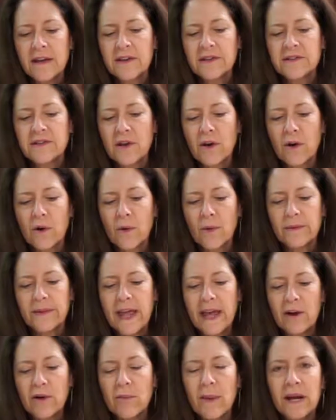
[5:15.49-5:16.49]
So
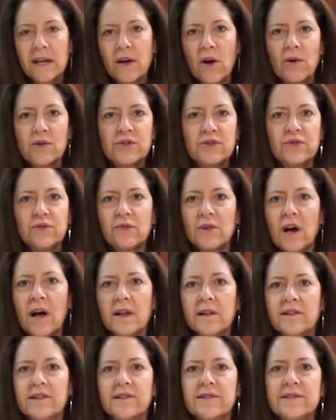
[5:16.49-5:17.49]
they are my go-to
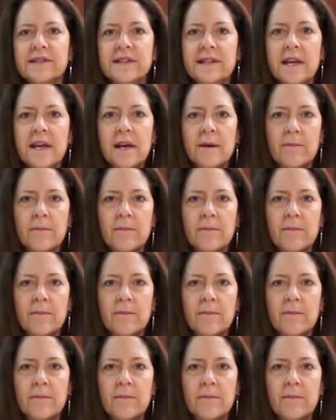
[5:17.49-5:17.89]
colors,